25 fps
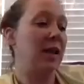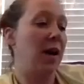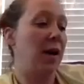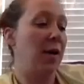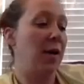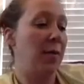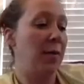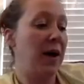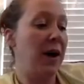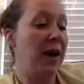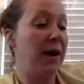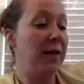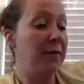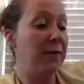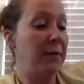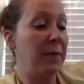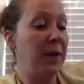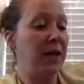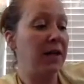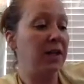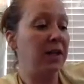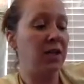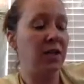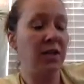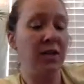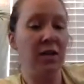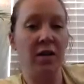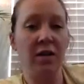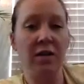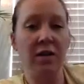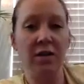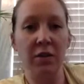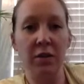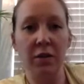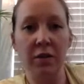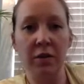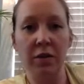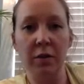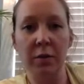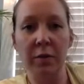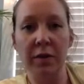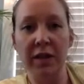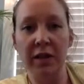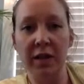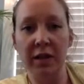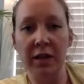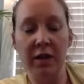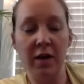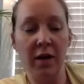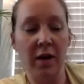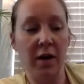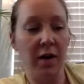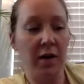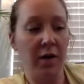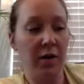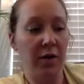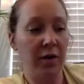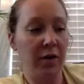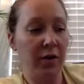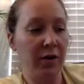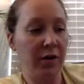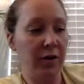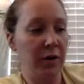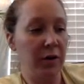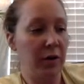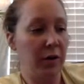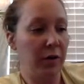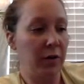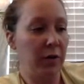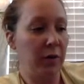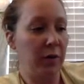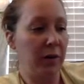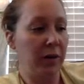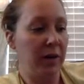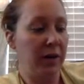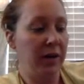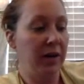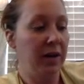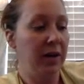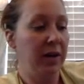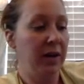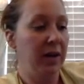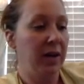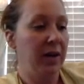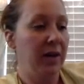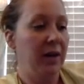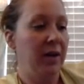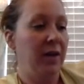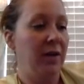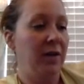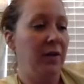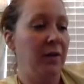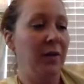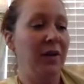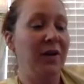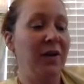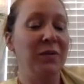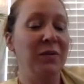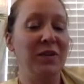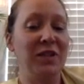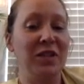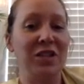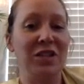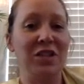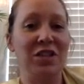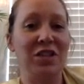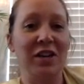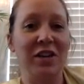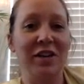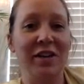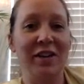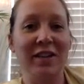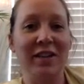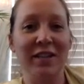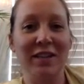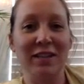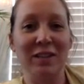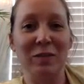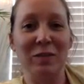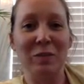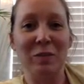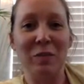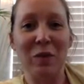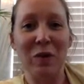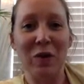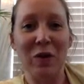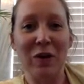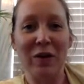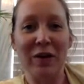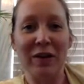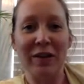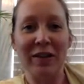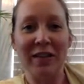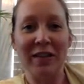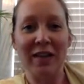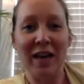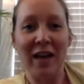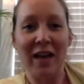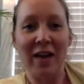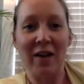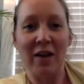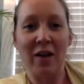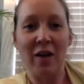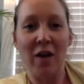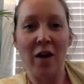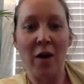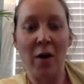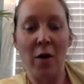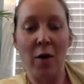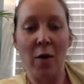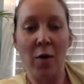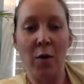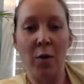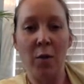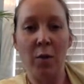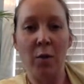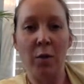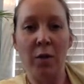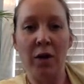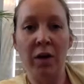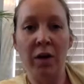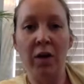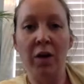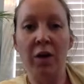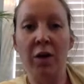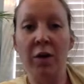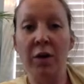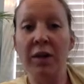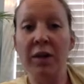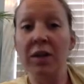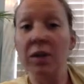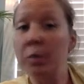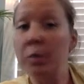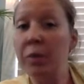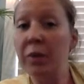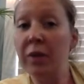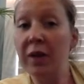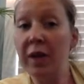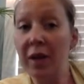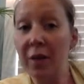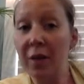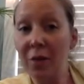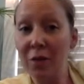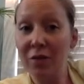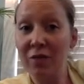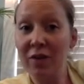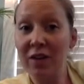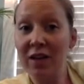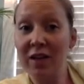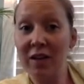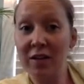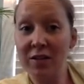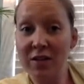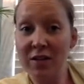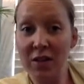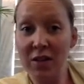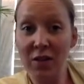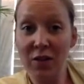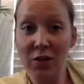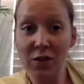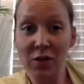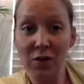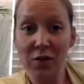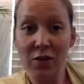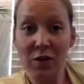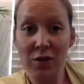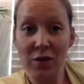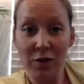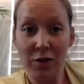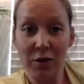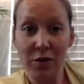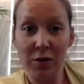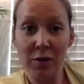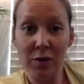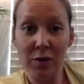I've mentioned also a little bit earlier when was sharing his book that we are going to put our videos on YouTube.